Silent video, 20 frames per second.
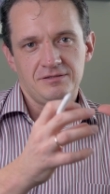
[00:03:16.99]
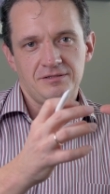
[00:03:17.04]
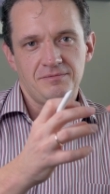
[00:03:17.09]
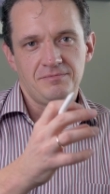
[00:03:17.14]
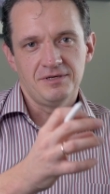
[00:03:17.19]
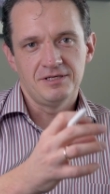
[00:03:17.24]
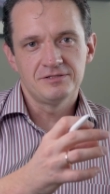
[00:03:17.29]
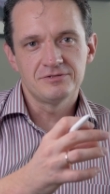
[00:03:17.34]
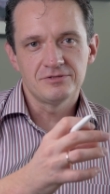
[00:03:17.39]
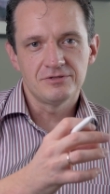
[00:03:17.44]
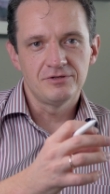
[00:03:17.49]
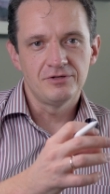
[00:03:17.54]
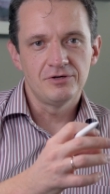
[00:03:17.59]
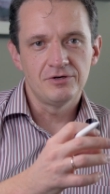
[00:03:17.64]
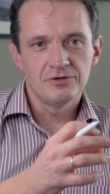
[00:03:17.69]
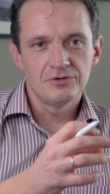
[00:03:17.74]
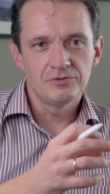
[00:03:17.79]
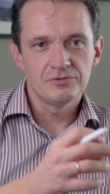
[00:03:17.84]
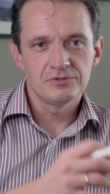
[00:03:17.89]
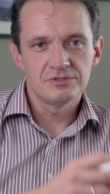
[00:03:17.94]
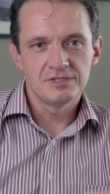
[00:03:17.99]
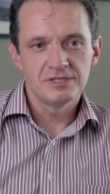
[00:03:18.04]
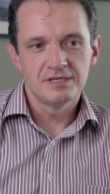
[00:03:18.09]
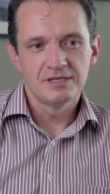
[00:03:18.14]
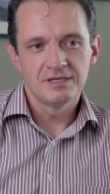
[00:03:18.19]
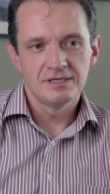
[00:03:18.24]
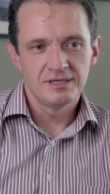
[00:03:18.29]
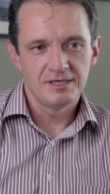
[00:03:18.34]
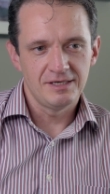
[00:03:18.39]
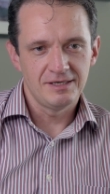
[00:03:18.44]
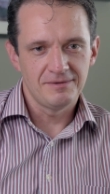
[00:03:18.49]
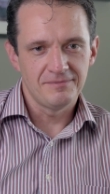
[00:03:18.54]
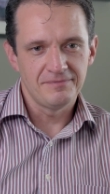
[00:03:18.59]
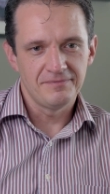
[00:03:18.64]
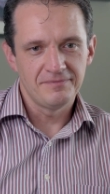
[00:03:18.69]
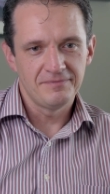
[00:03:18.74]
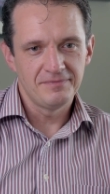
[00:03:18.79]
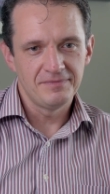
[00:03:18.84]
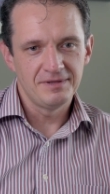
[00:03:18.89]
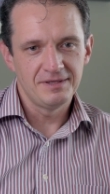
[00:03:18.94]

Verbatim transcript: depends on those um,